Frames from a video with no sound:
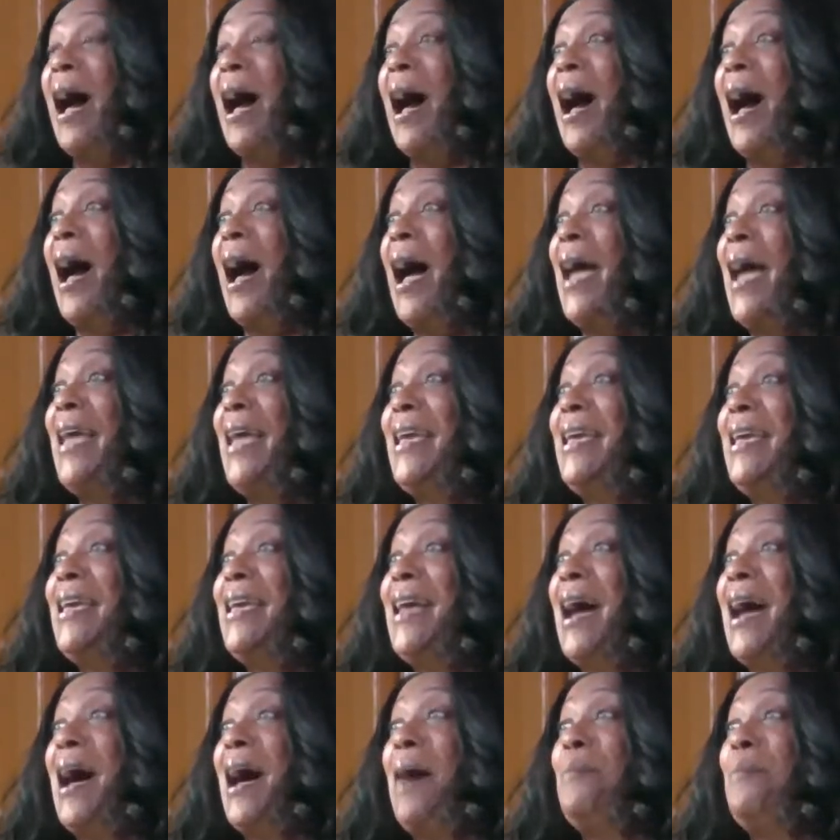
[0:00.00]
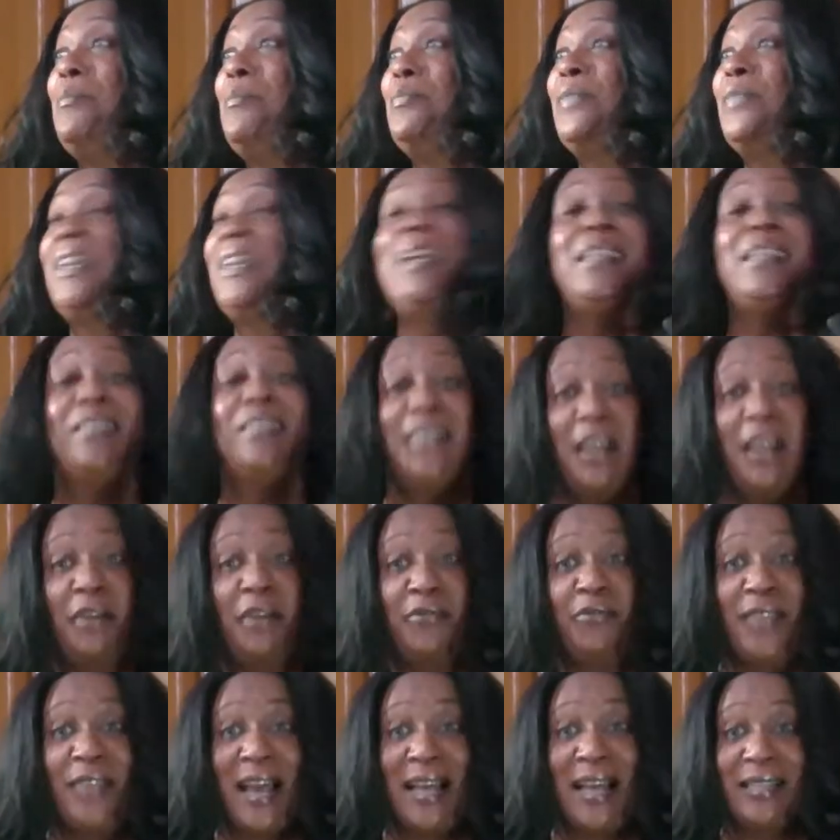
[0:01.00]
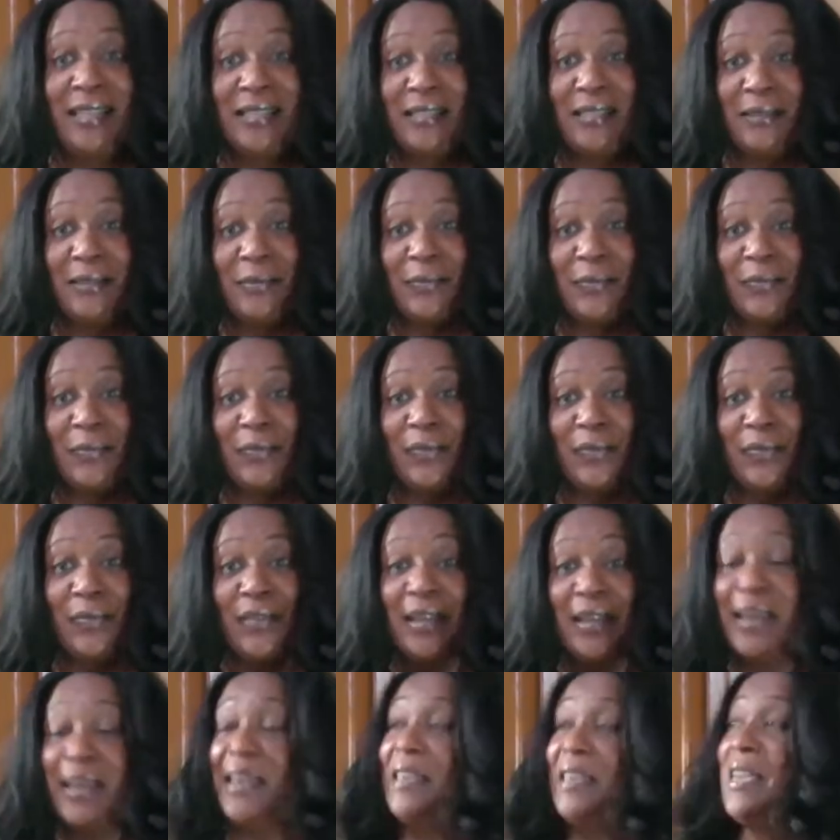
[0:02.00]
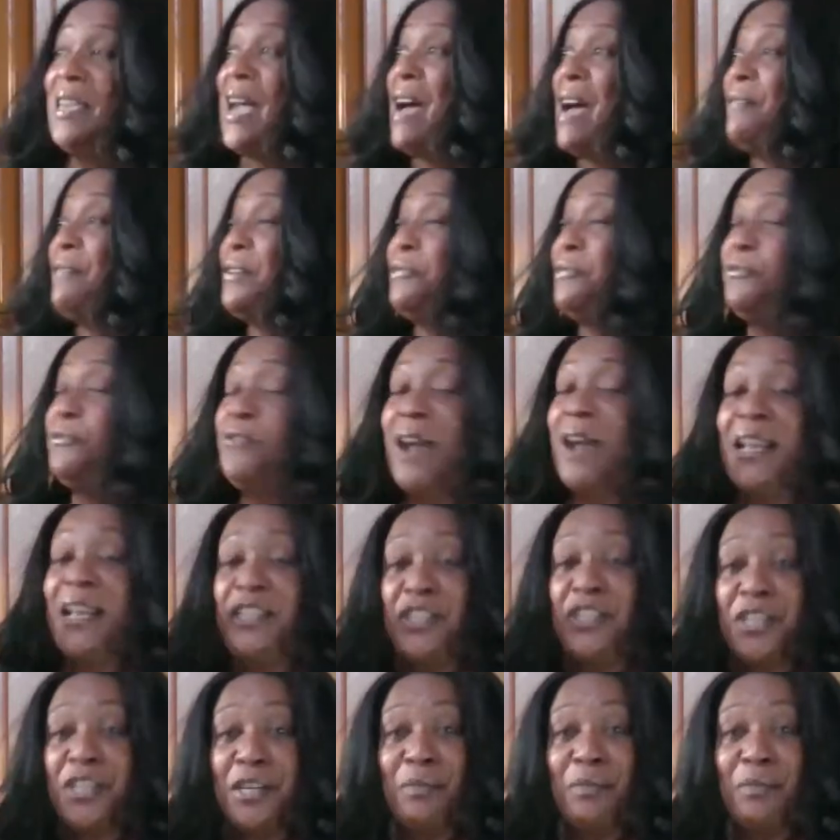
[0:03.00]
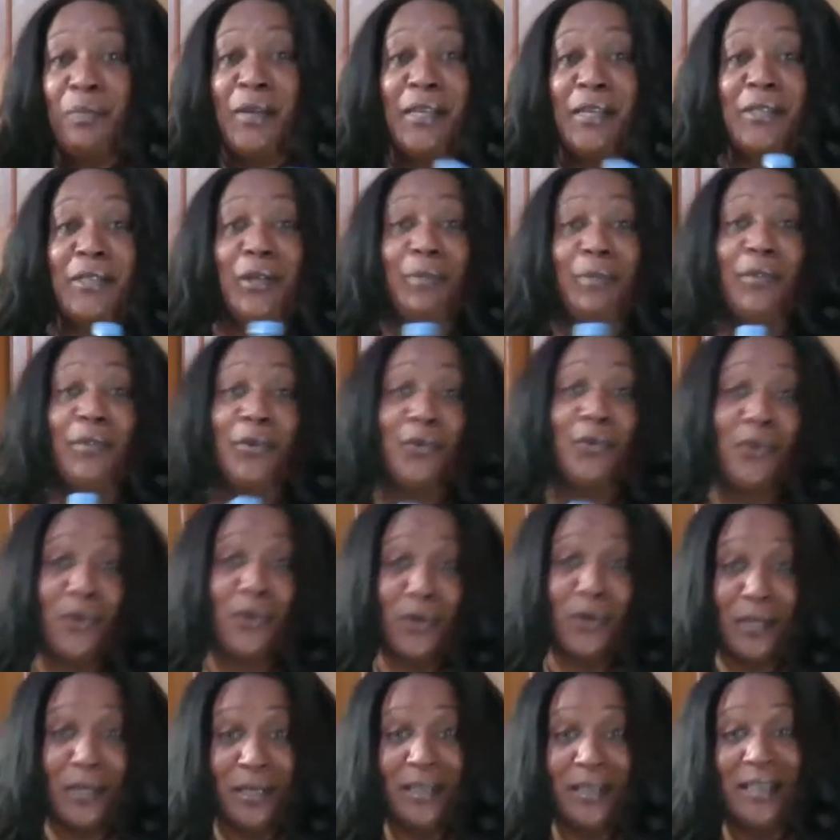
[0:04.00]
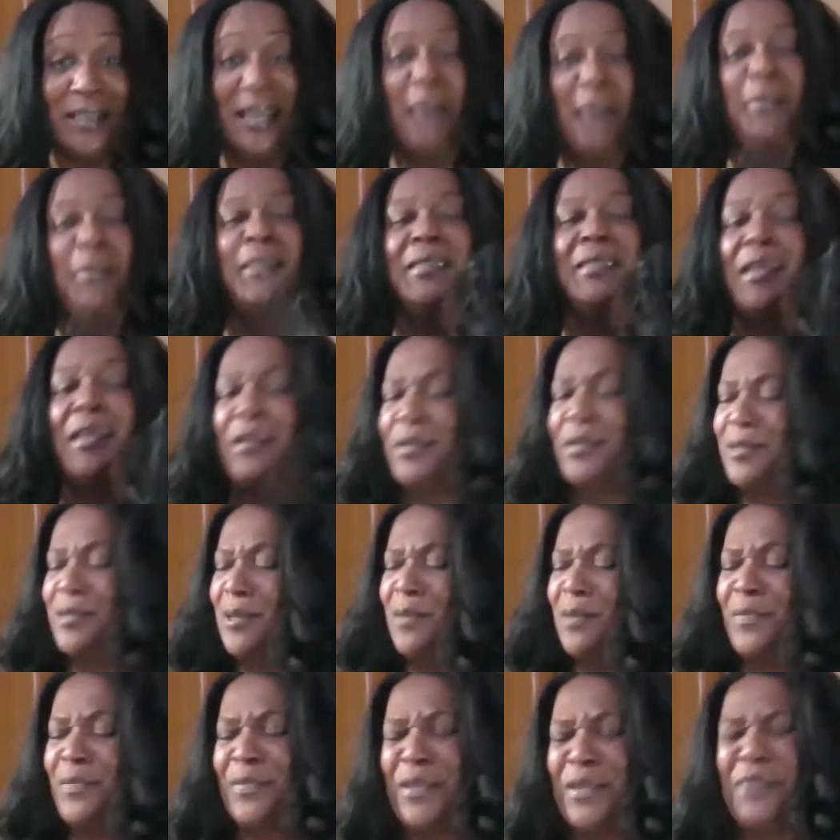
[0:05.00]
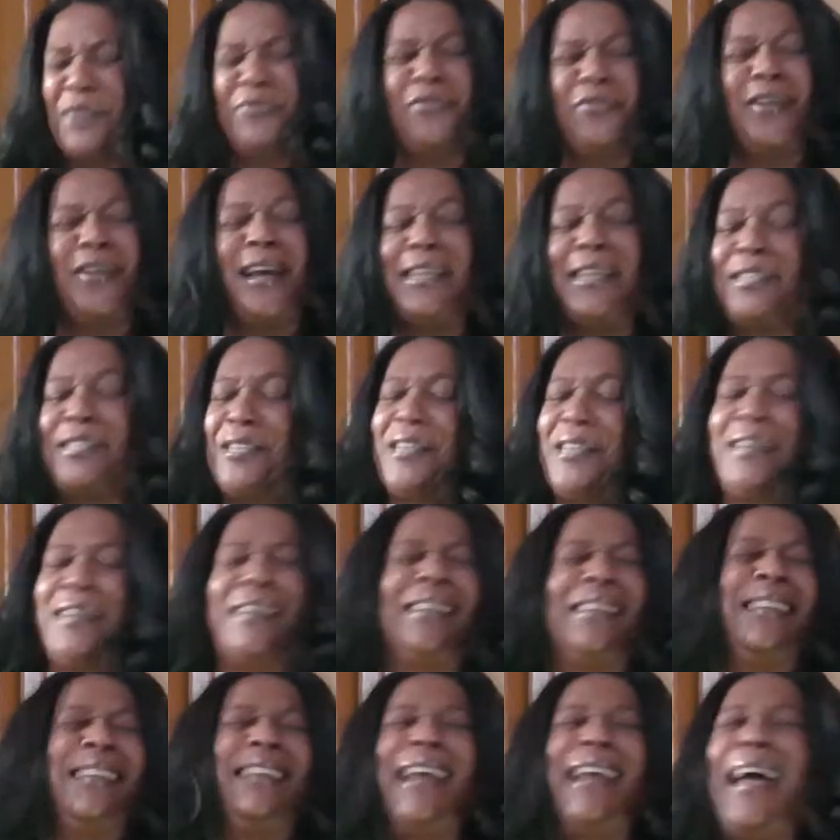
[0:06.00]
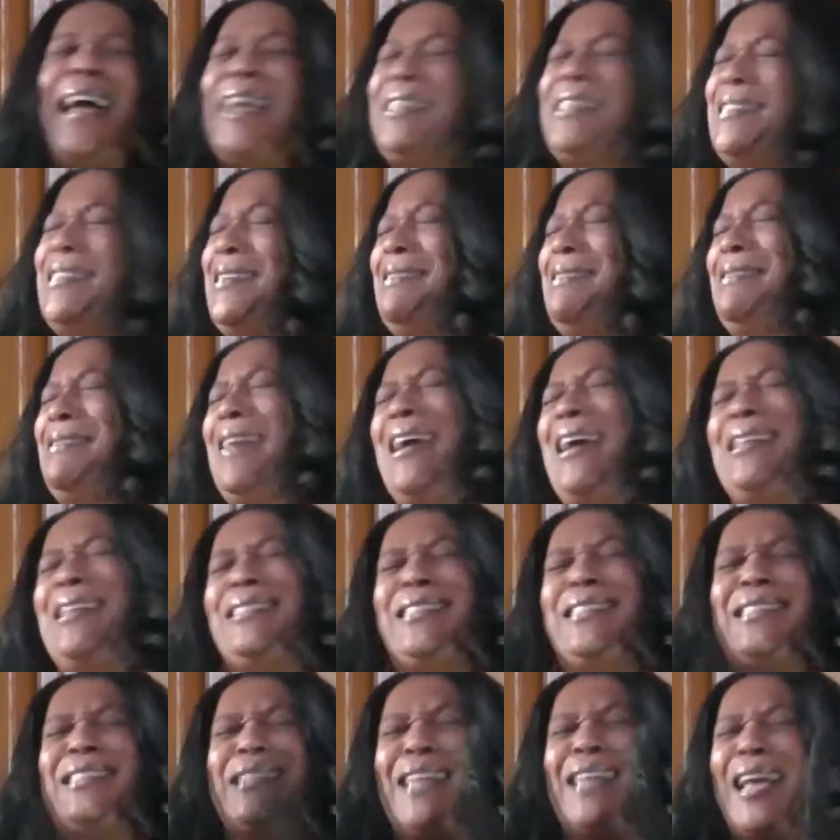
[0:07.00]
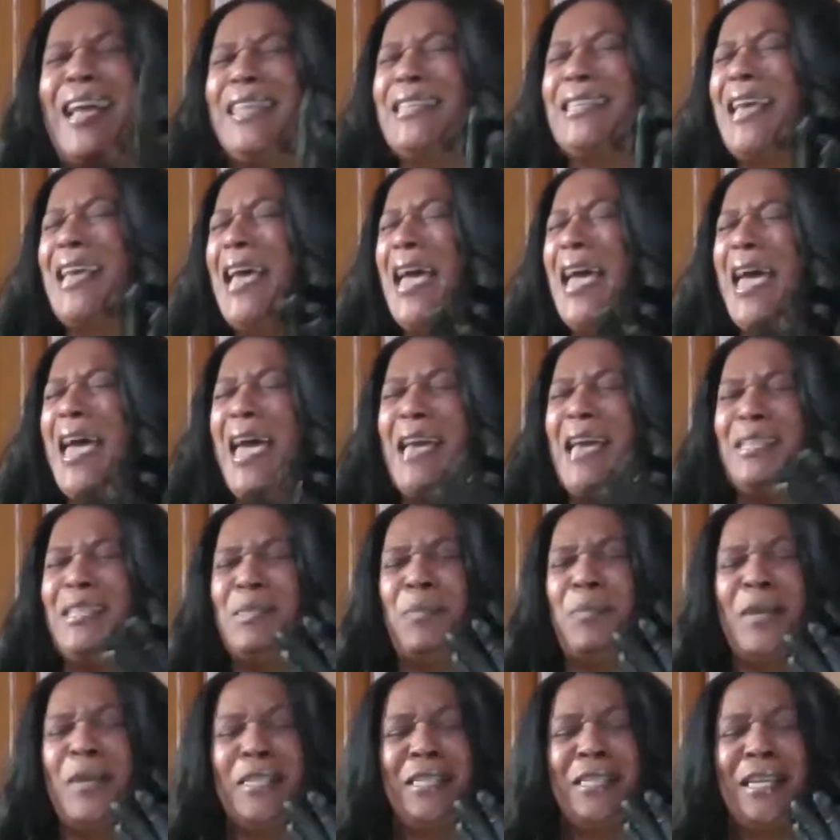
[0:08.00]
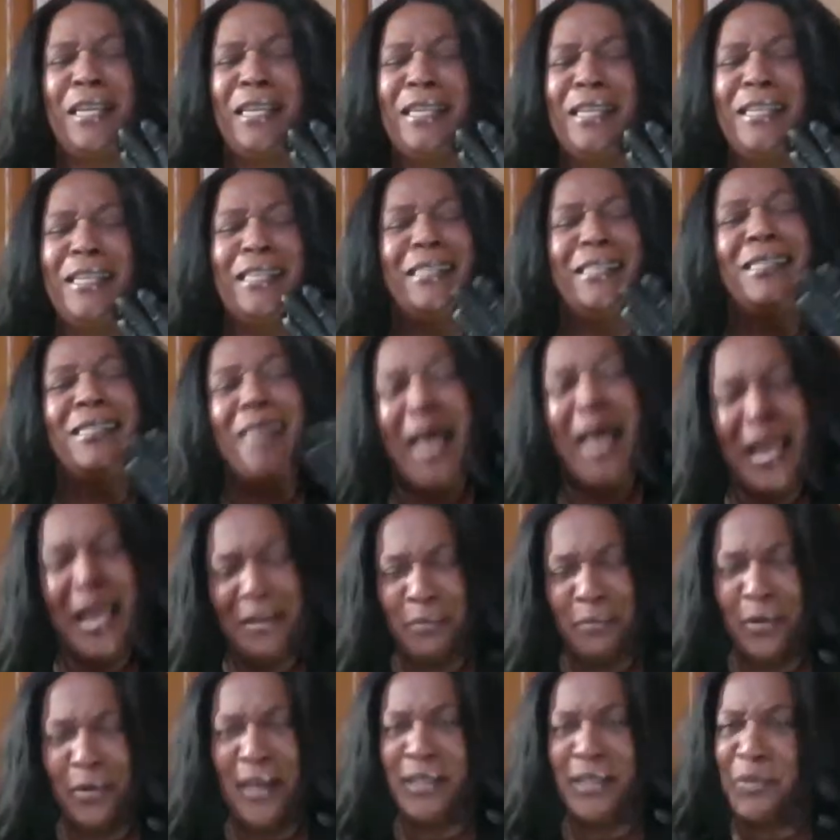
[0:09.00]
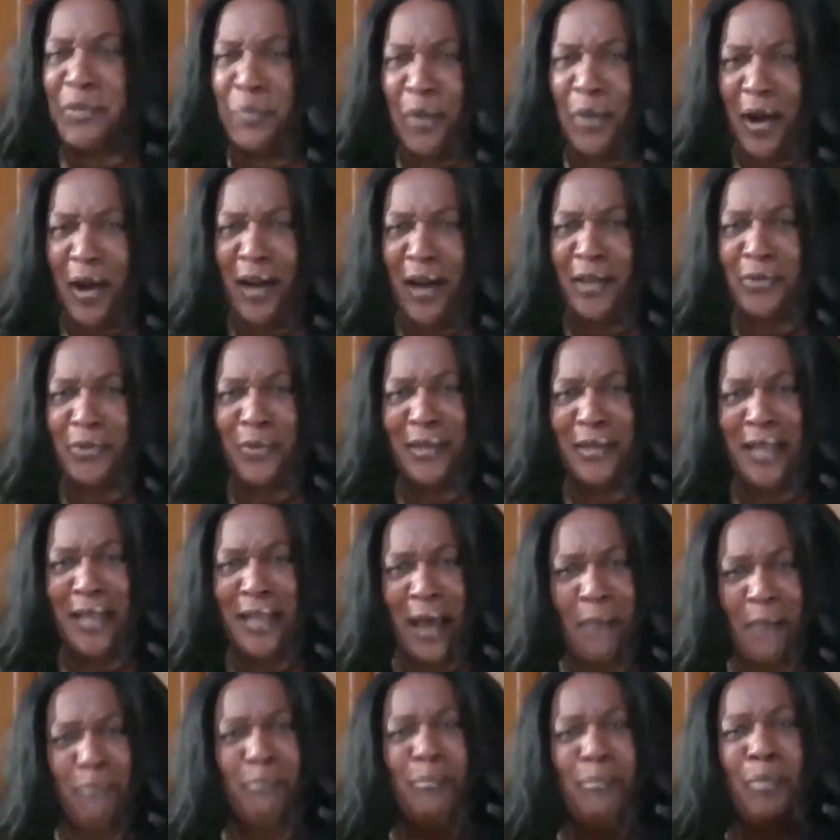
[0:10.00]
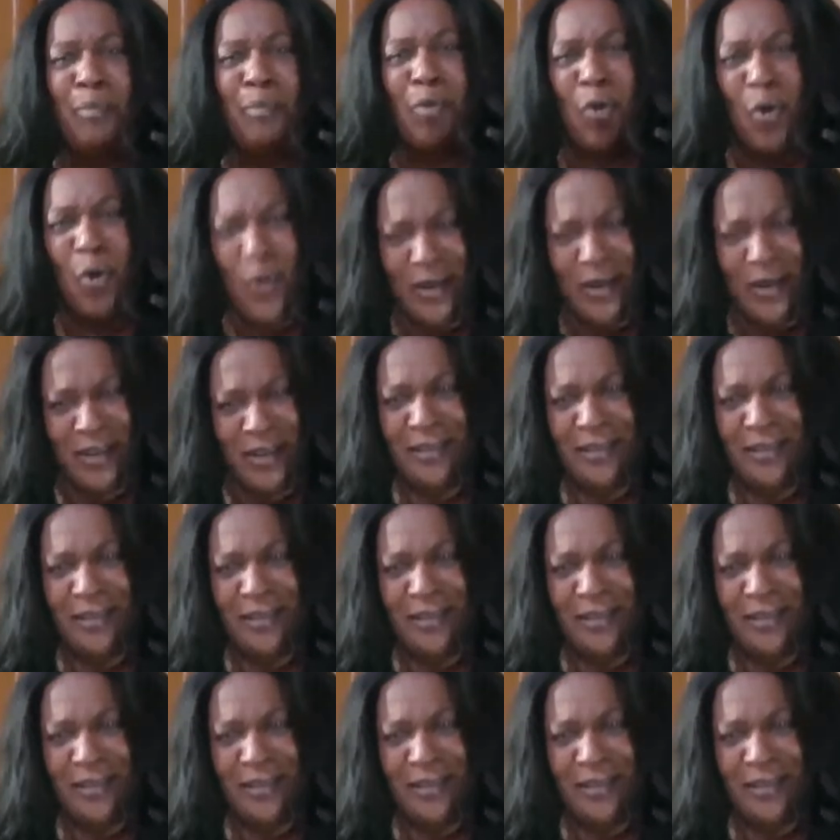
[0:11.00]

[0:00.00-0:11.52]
I am guilty of that. You have a fried chicken place up the road. Let me tell you something. The fried chicken, nice, nice. Especially the side breast part with that bone.